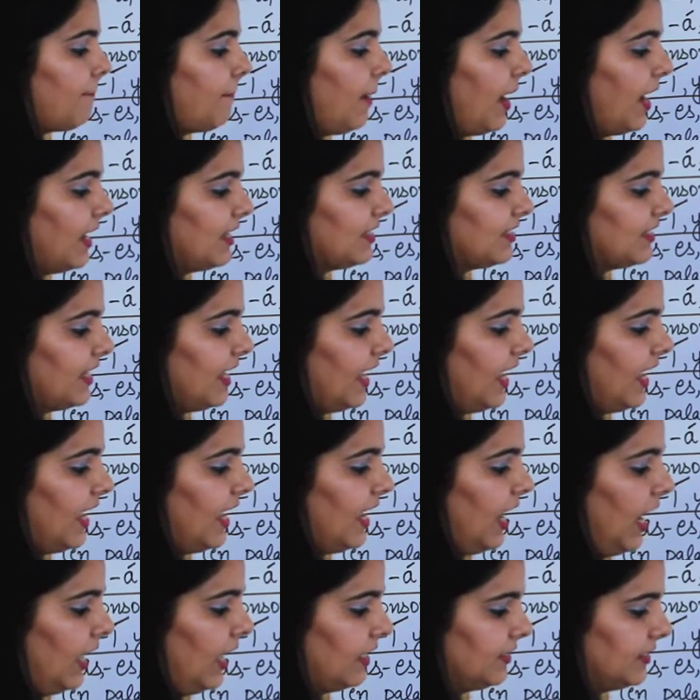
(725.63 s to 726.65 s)
más
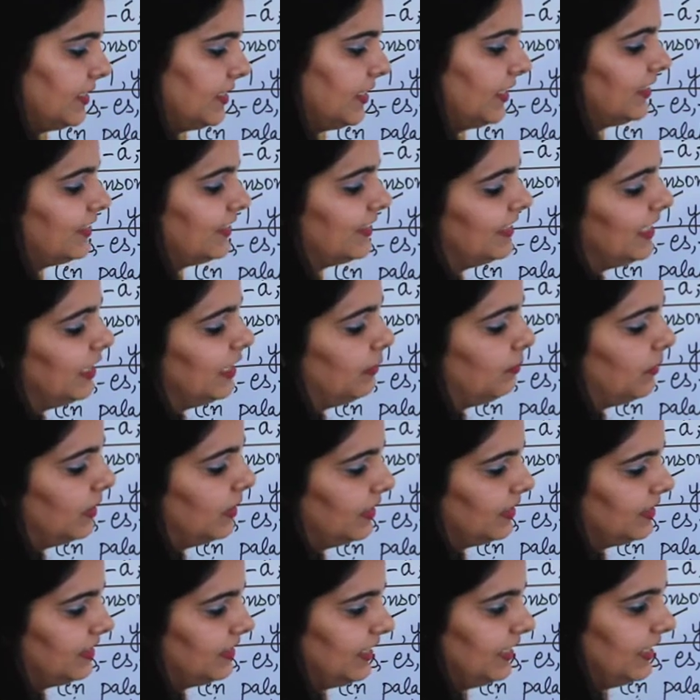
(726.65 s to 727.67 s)
e hace, that is C
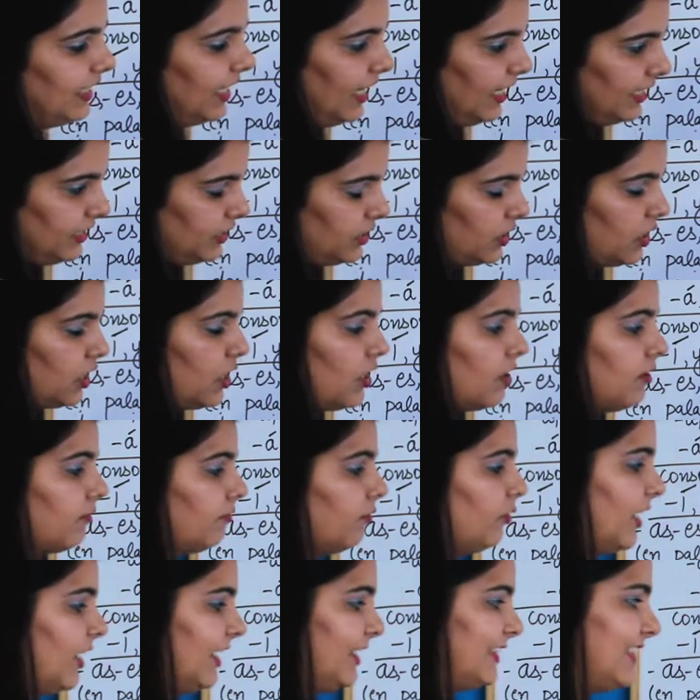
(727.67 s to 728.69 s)
plus ES.
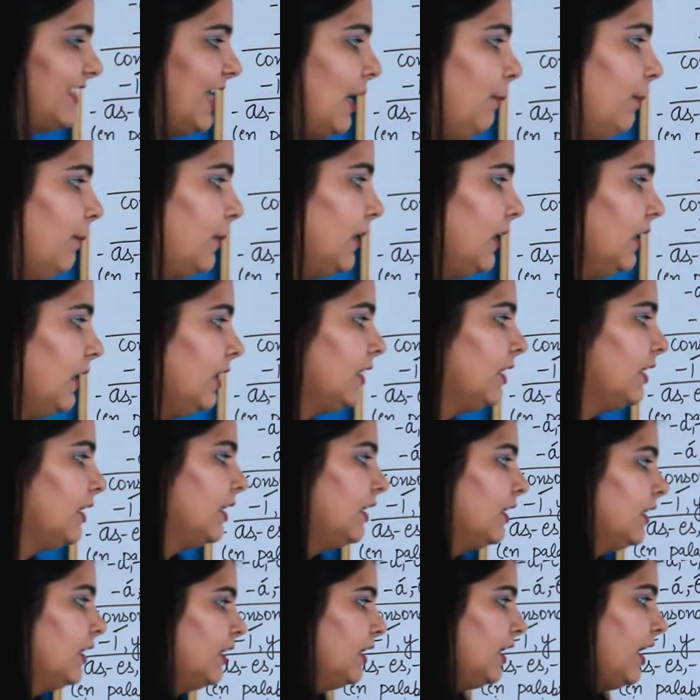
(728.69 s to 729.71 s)
For example,
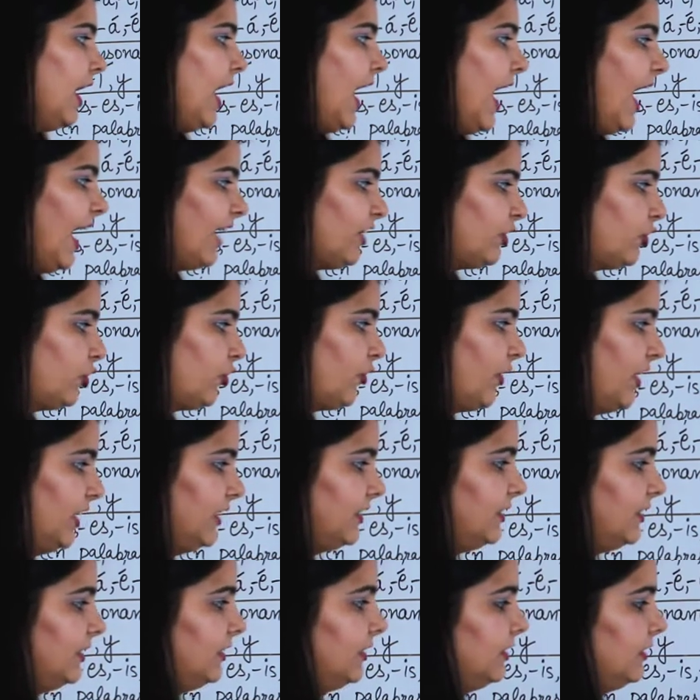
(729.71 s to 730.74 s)

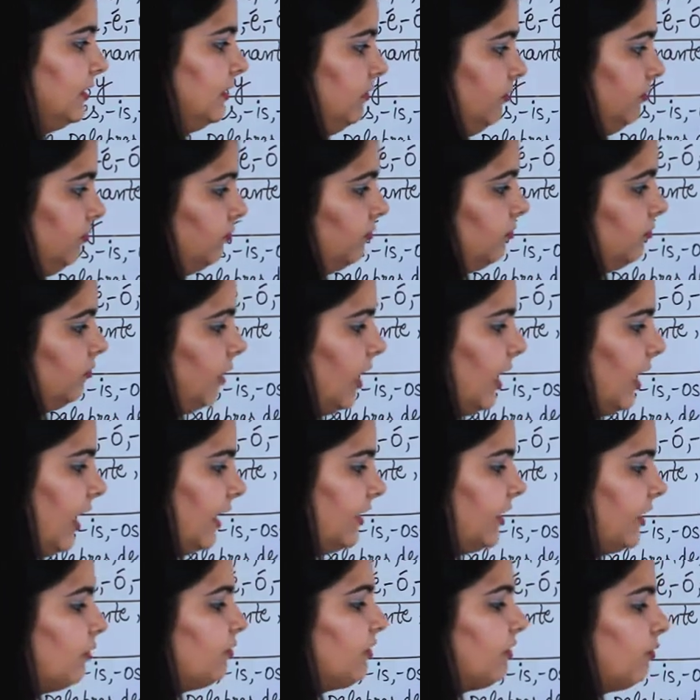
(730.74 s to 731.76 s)
actress,
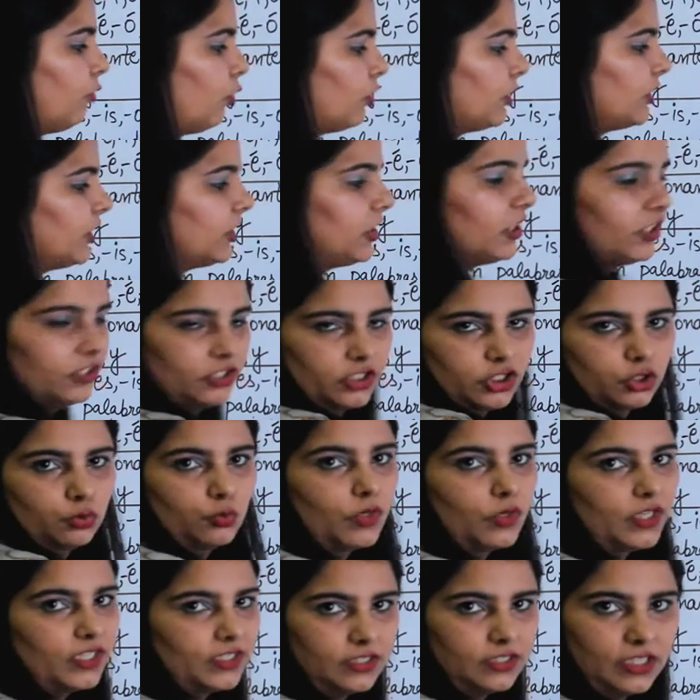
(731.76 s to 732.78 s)
I think we've already done this
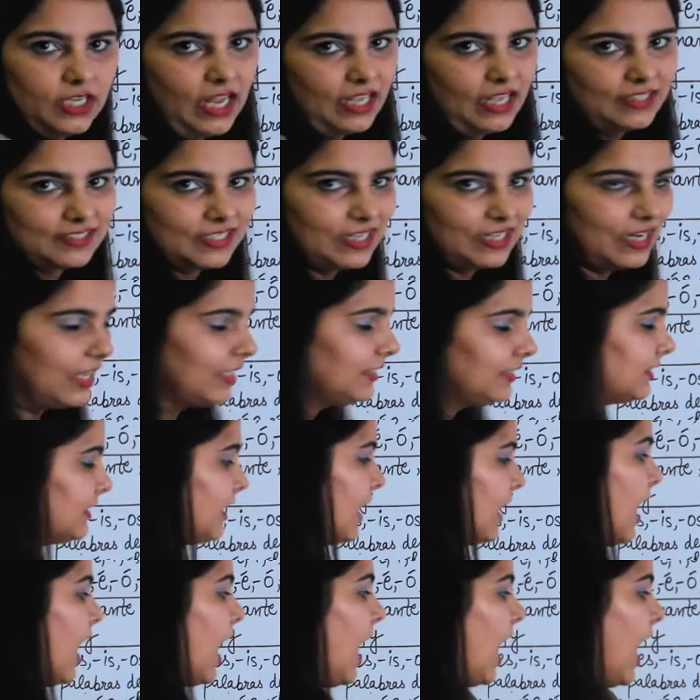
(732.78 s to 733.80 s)
word in the last class.
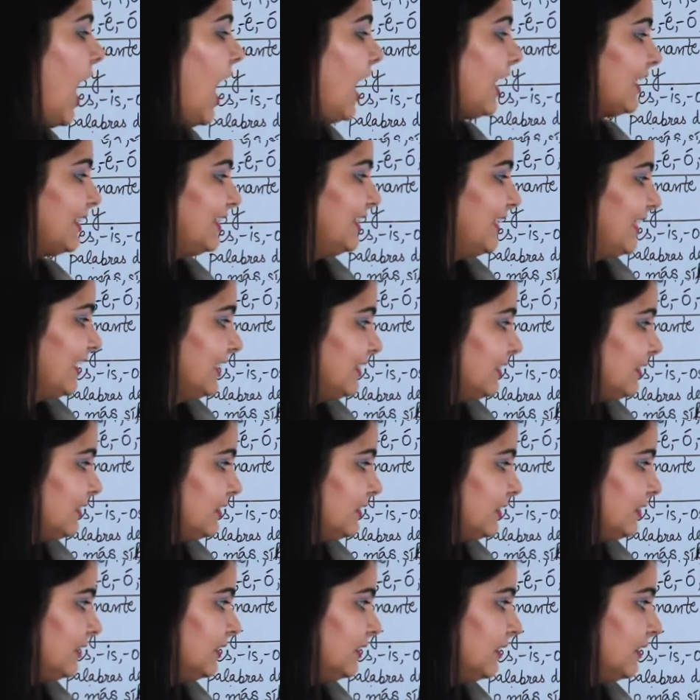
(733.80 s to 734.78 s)
Actriz